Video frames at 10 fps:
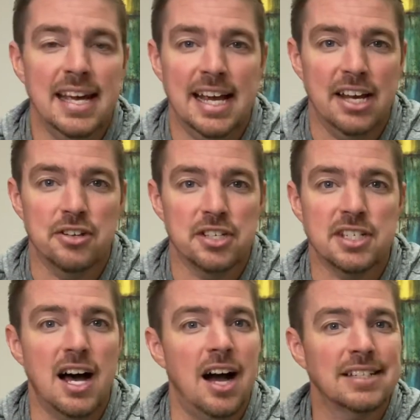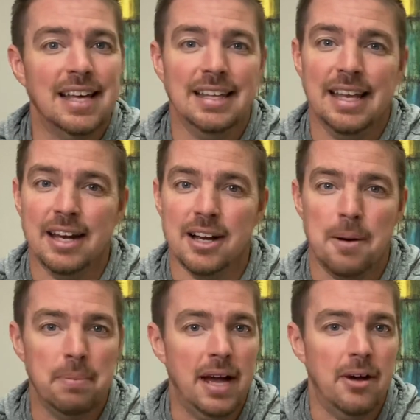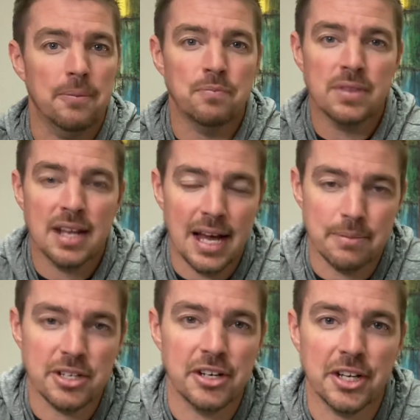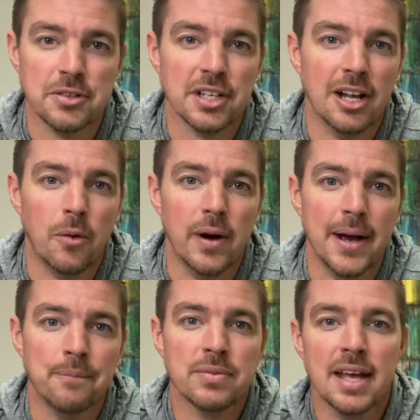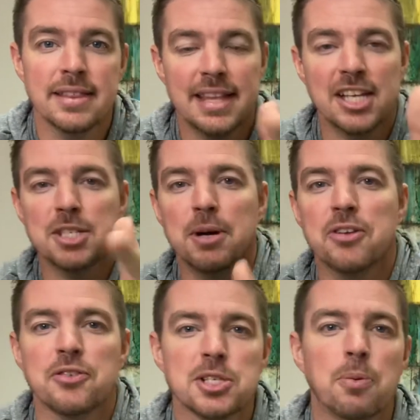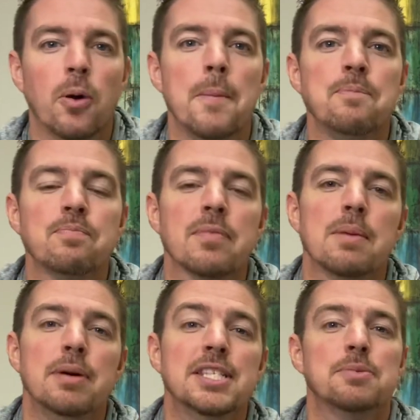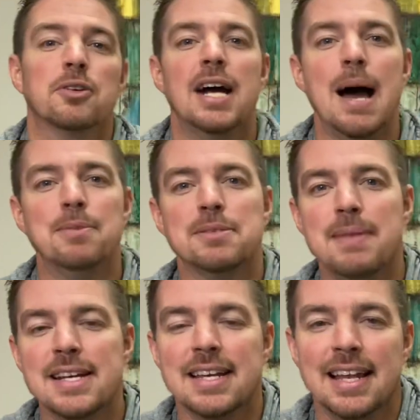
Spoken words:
into the stocks and let it compound. I'm telling you, it goes a long way. Thank you so much for the support. Please subscribe, smash that